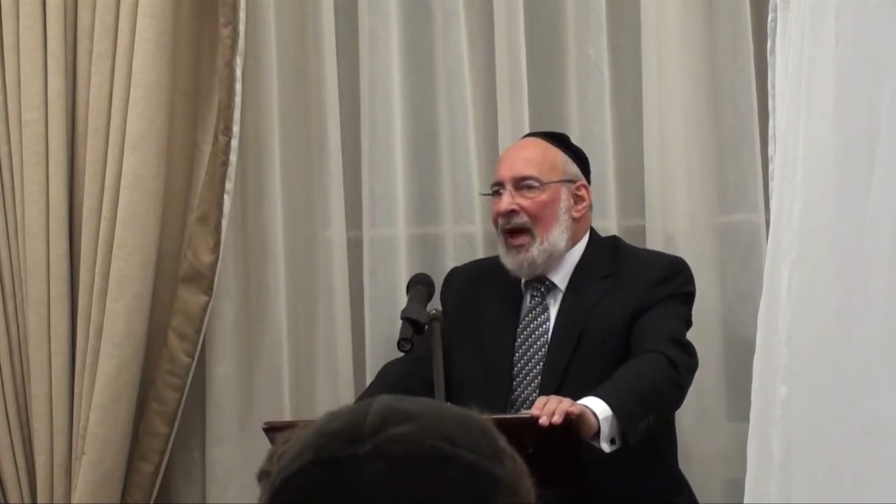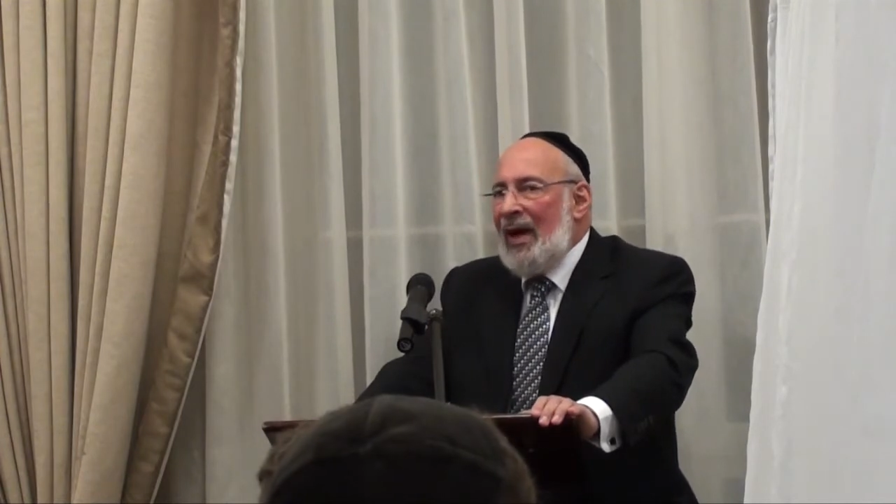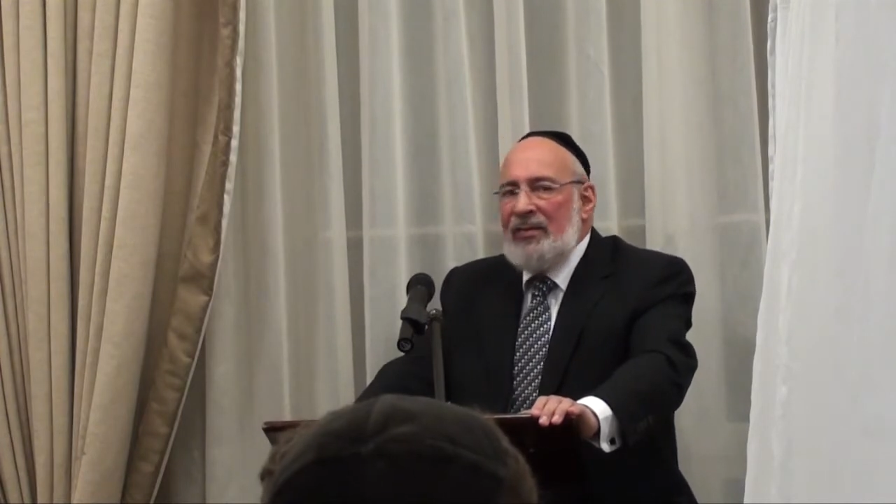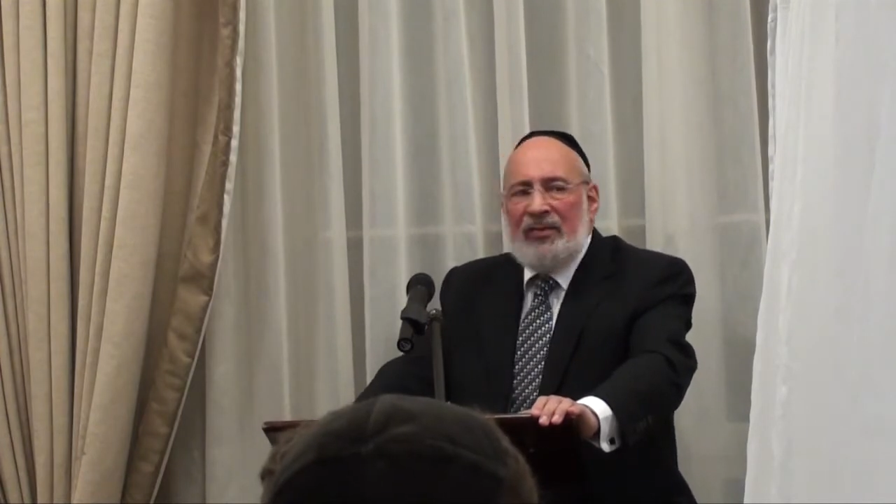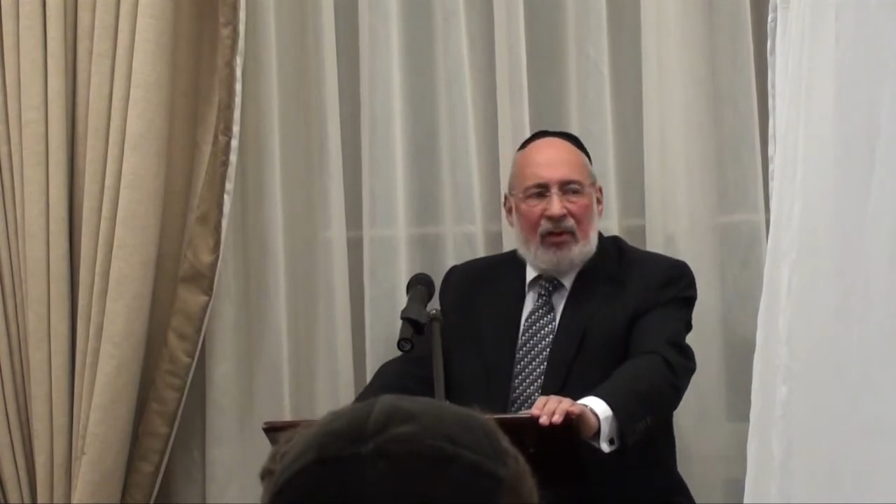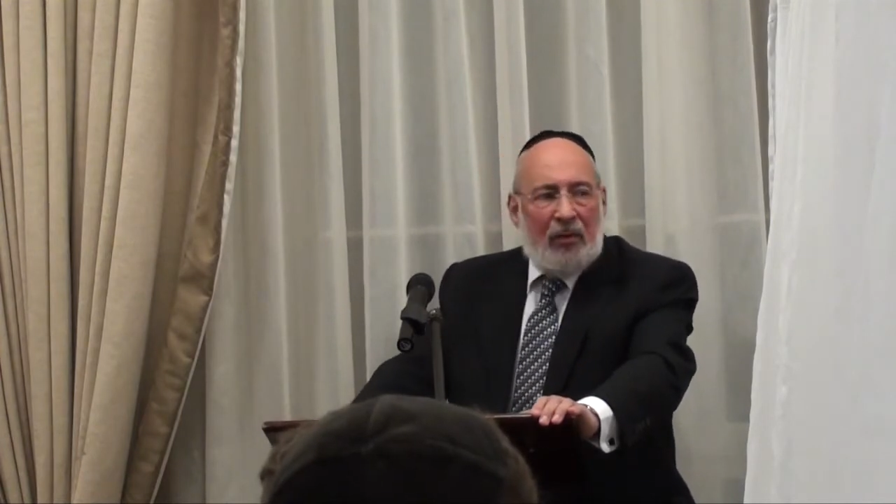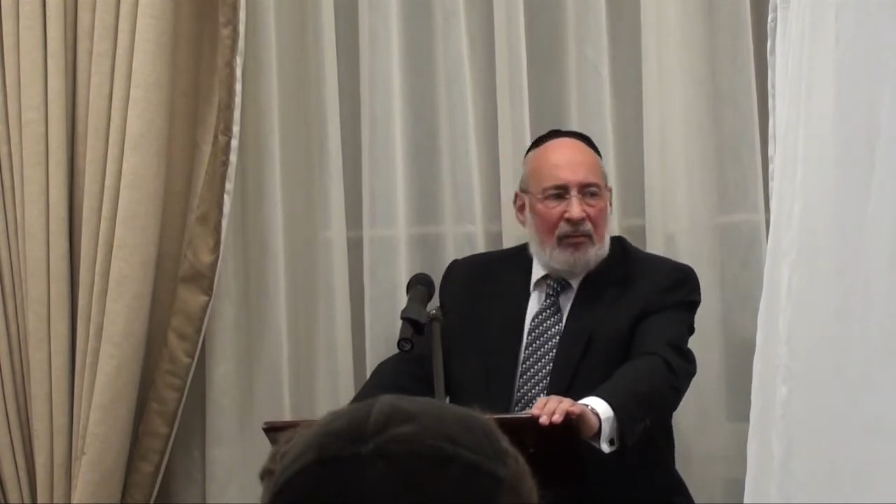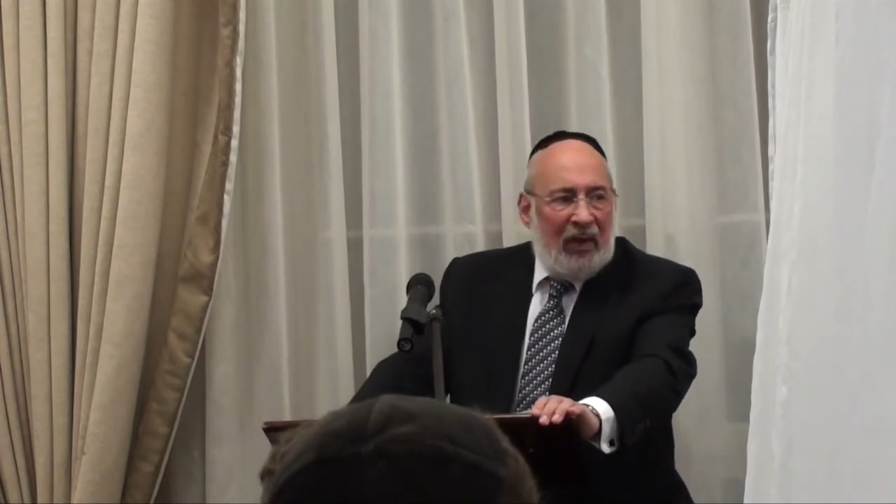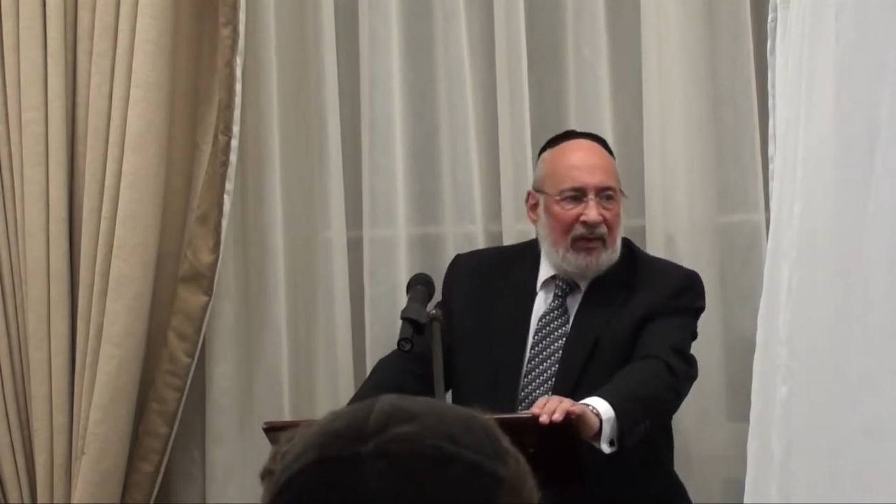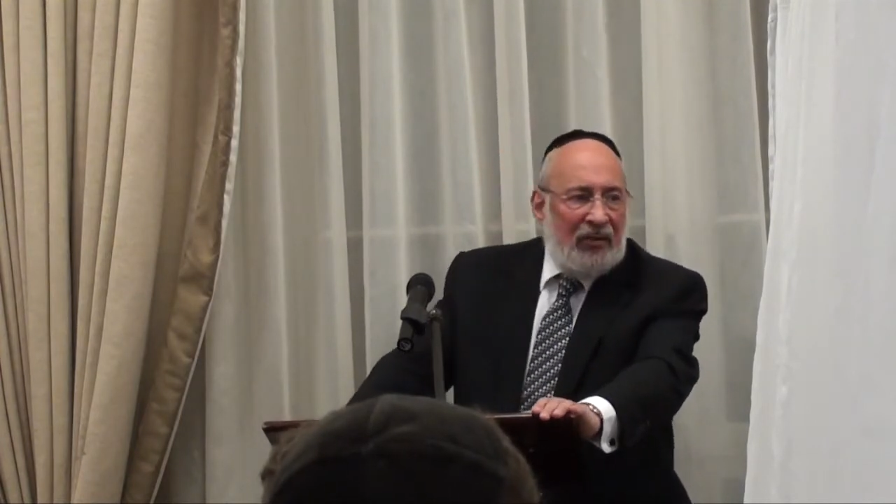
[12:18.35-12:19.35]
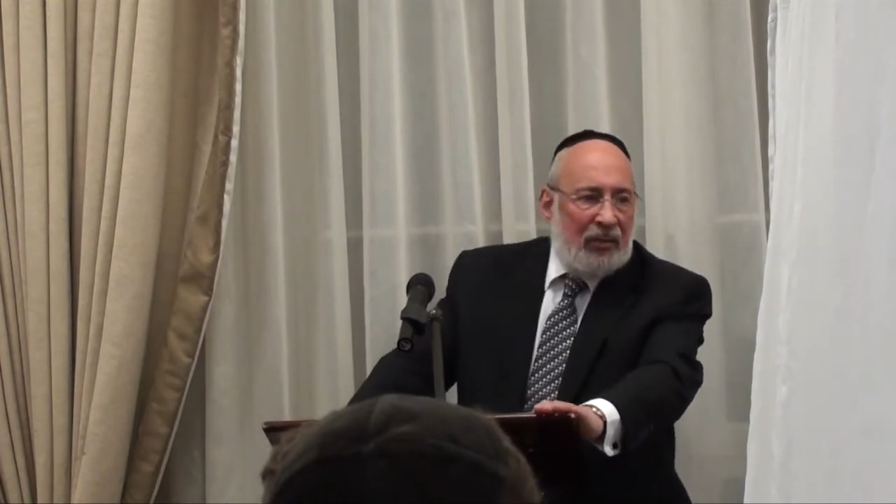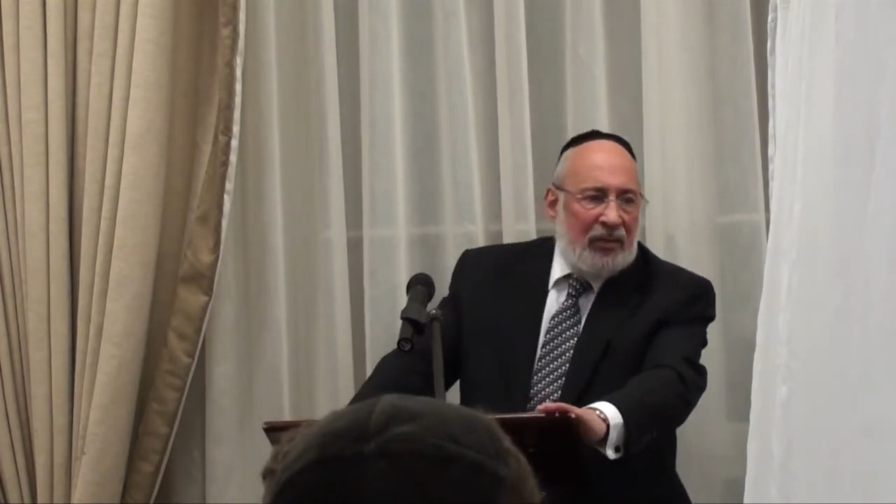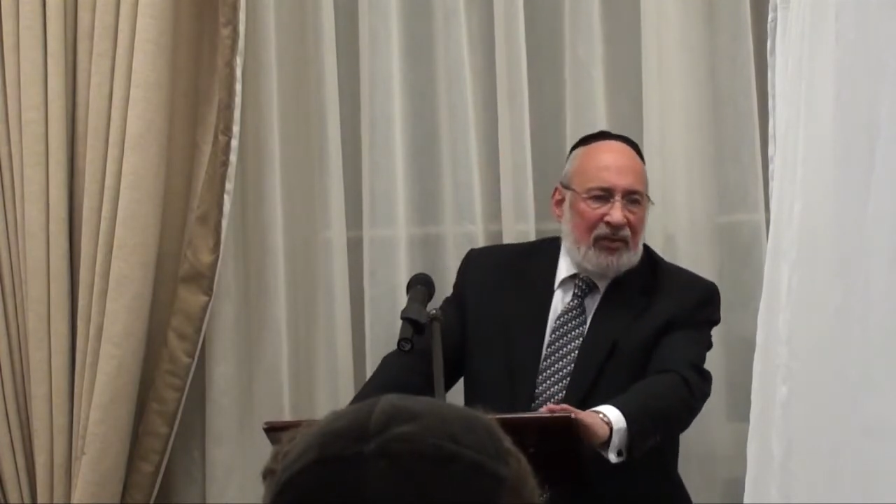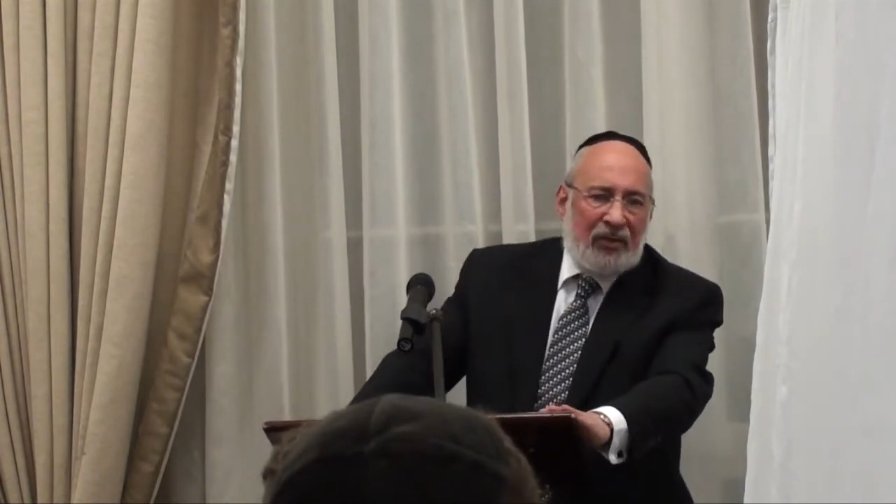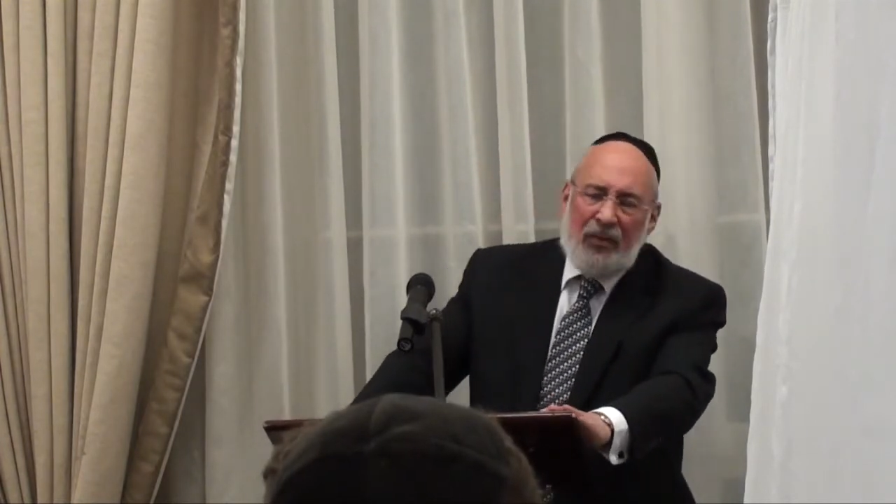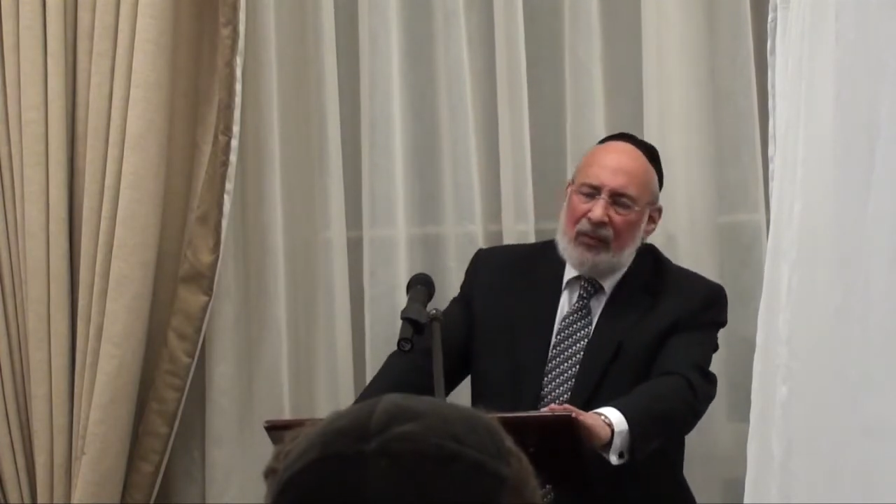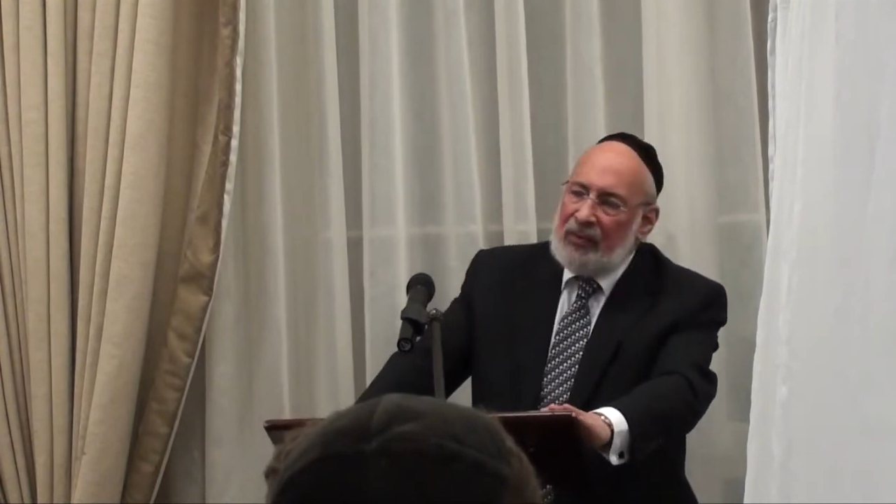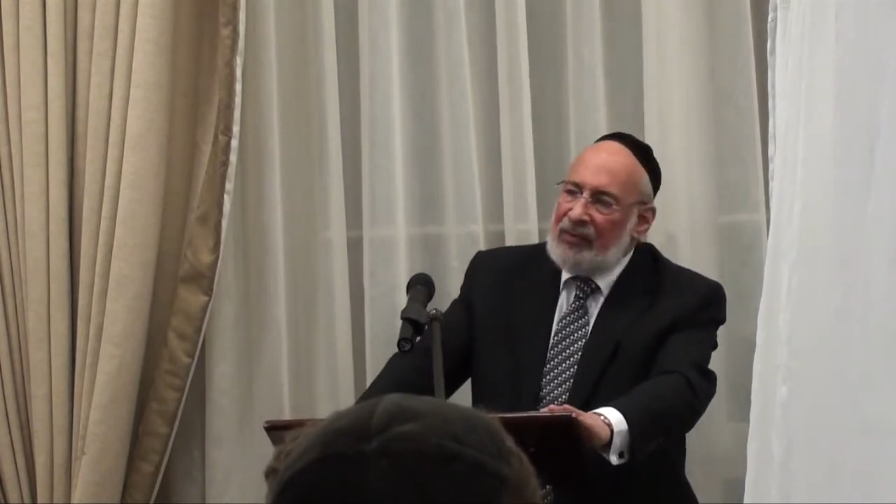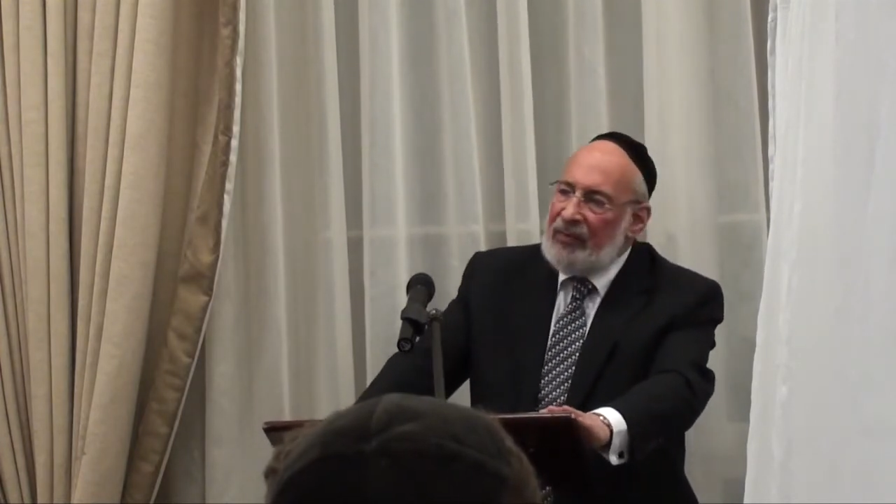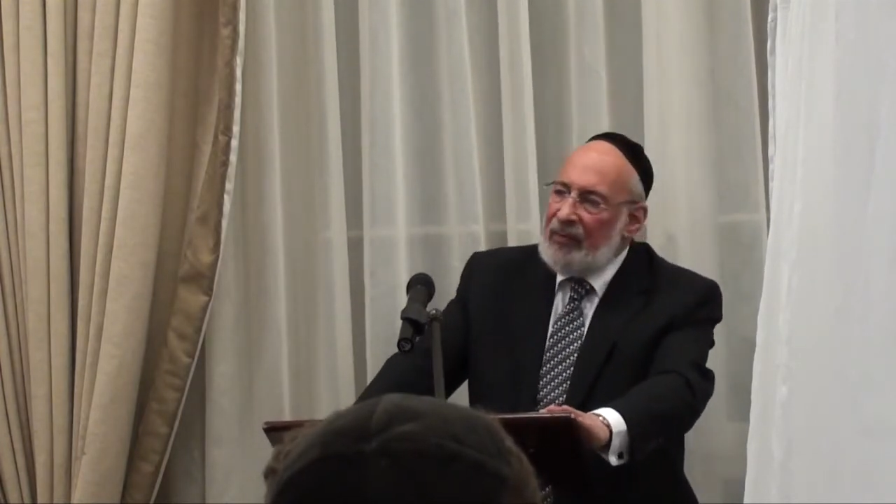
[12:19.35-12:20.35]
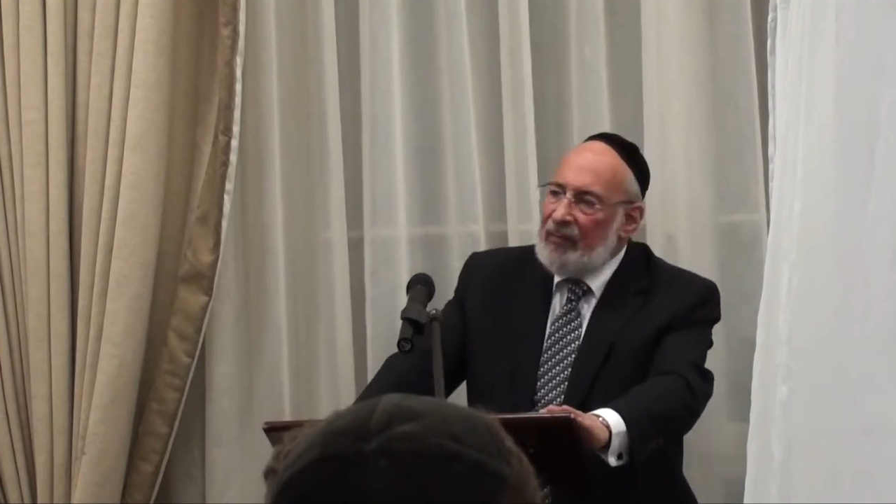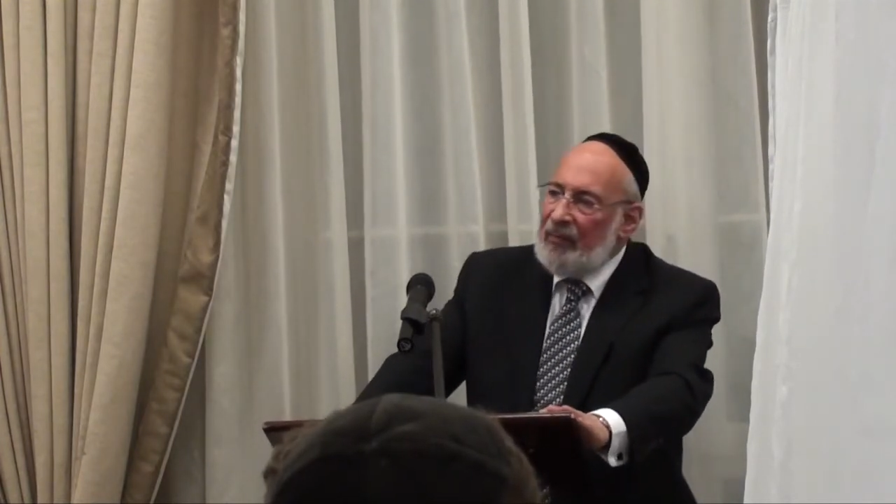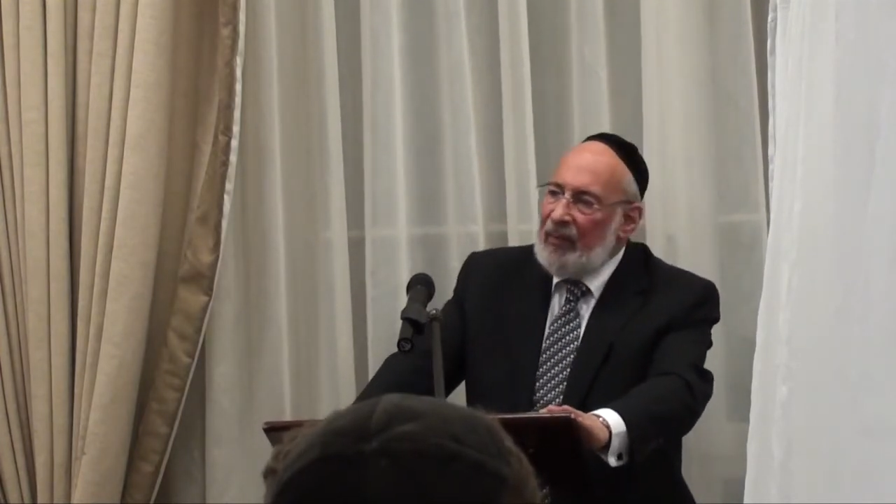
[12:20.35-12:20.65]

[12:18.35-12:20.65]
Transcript: had so many Jewish schools.